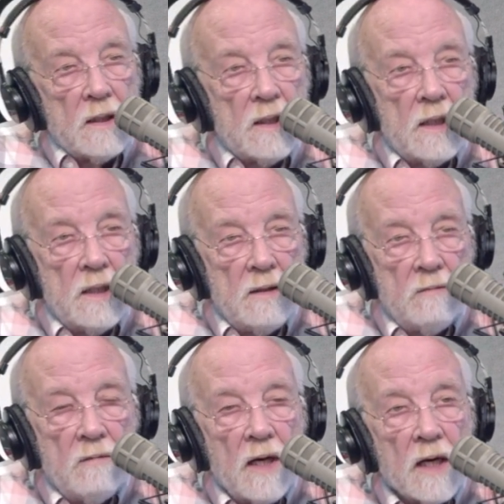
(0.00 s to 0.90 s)

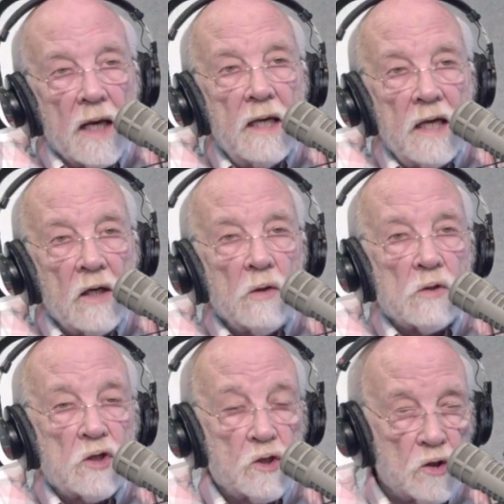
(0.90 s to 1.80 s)
A lady who
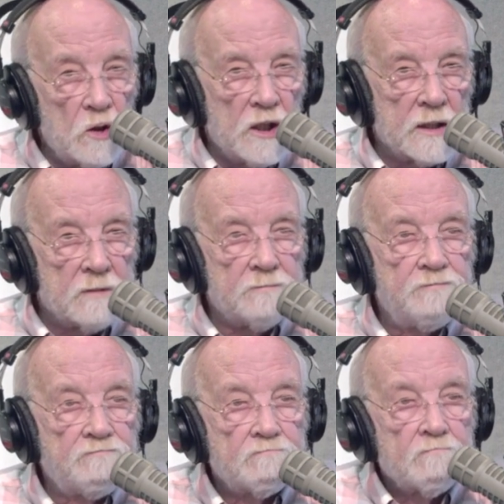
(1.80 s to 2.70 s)
stood
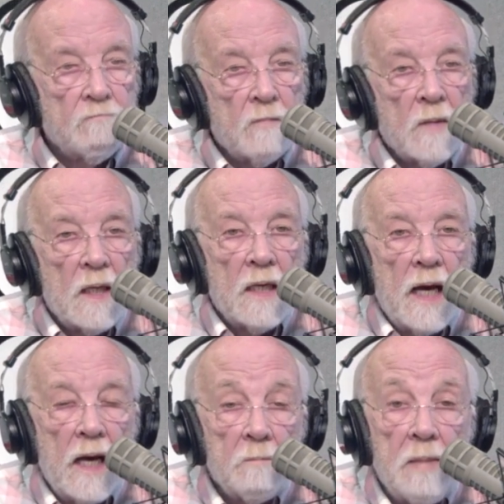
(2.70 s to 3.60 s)

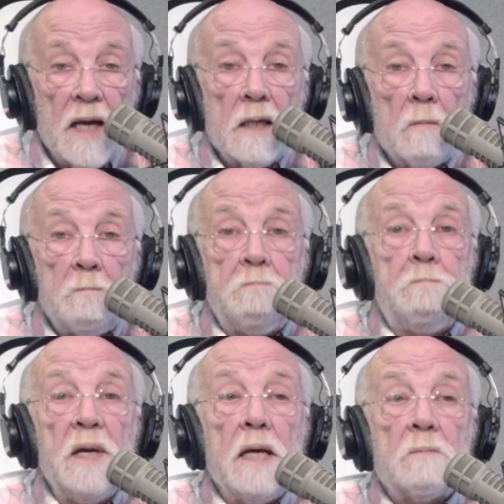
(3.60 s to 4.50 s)
and paid a
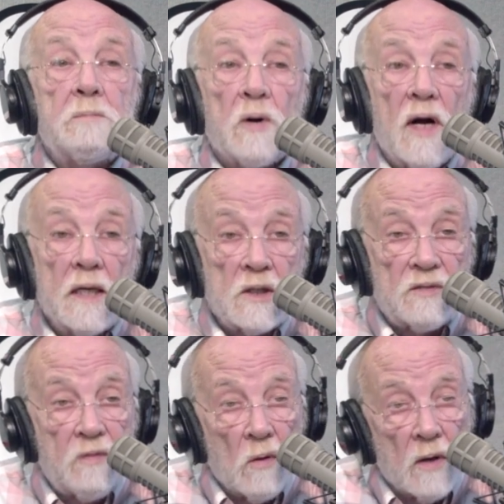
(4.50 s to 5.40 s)
big price
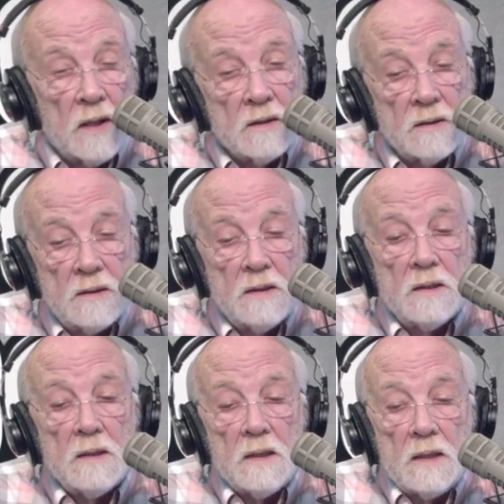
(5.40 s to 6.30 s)
for it,
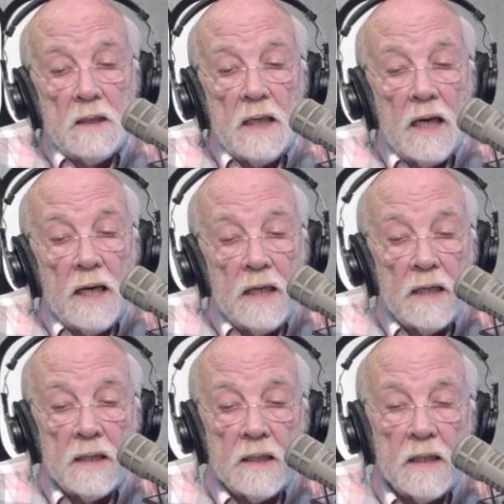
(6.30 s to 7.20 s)

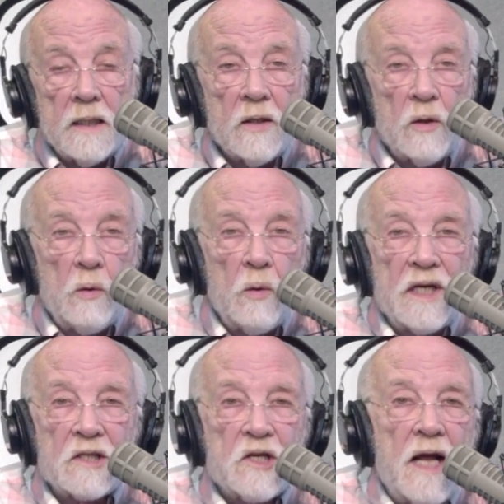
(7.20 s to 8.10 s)
and who
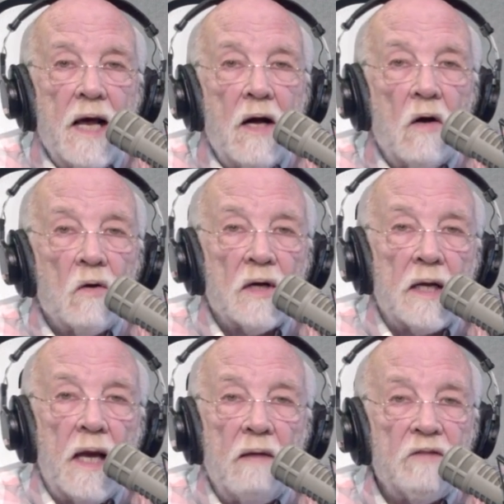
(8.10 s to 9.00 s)
is now in
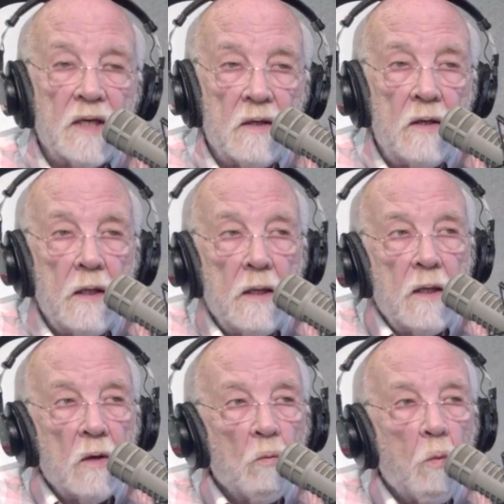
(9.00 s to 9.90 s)
heaven
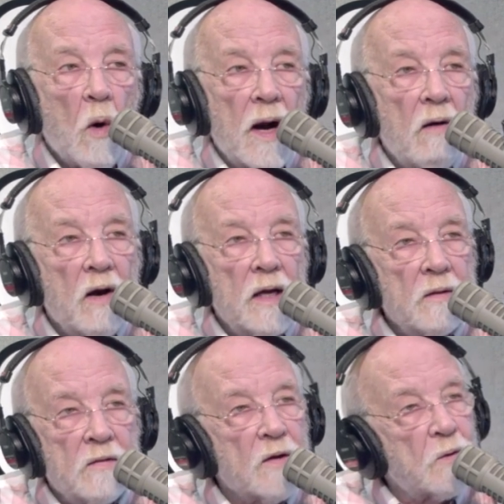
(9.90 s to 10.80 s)

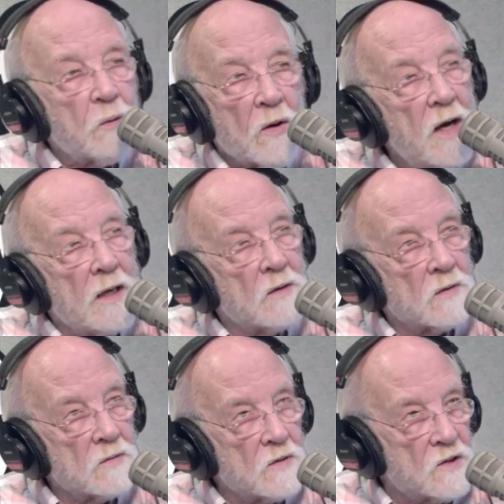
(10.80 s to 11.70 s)
wearing the
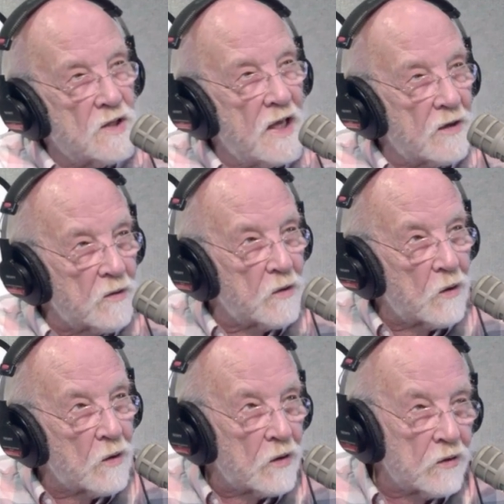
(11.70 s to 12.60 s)
crowns that are
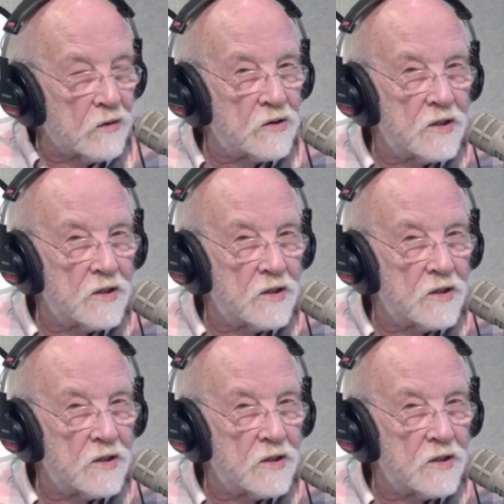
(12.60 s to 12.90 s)
hers